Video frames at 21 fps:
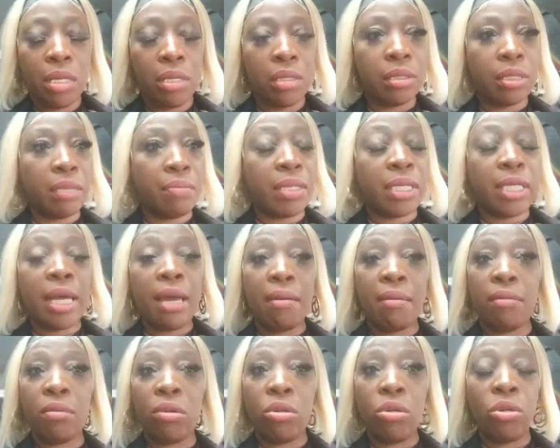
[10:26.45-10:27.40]
So me
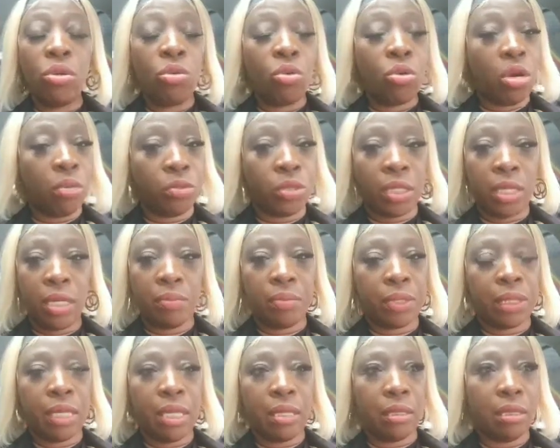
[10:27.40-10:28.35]
can look up to
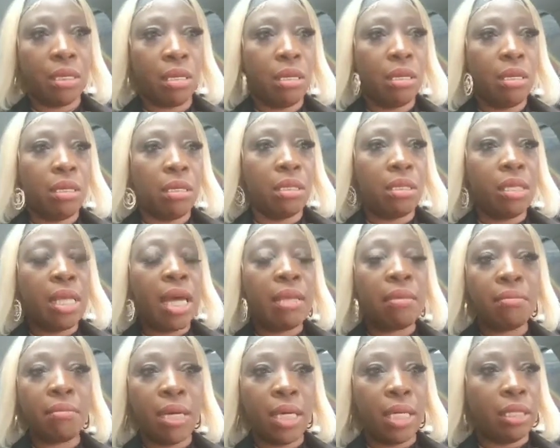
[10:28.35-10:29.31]
Capleton.
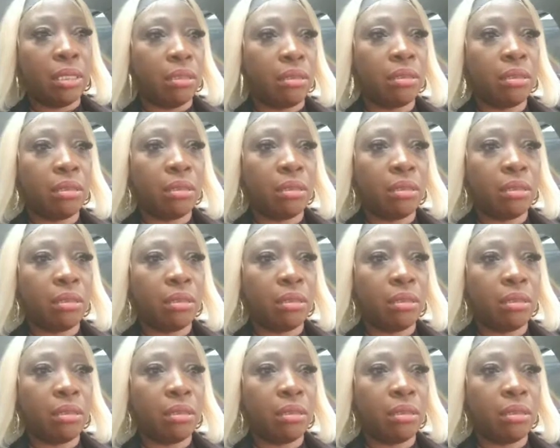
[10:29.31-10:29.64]
That man,